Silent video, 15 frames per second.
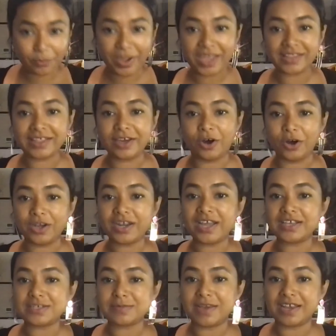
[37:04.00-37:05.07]
way they
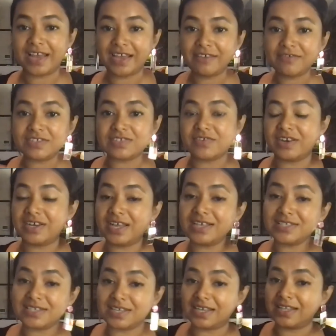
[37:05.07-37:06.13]
organized my life, it's
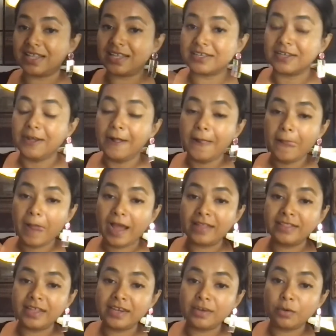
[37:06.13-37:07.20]
fantastic.
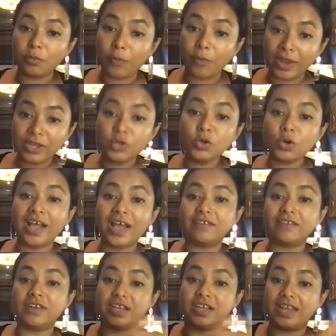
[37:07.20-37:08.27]
And then when you don't
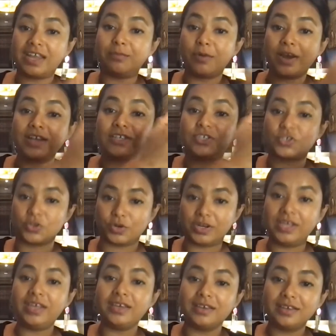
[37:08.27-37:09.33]
have a great brand
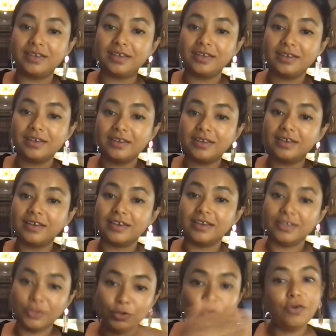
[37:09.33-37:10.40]
story,
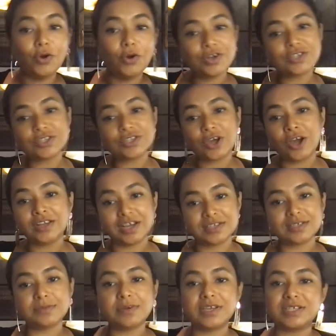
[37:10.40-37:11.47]
you focus on
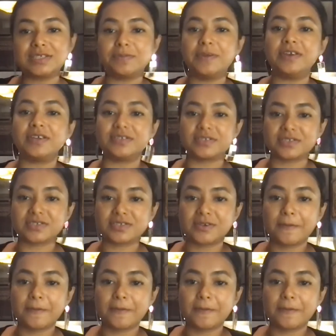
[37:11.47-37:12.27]
customer experience,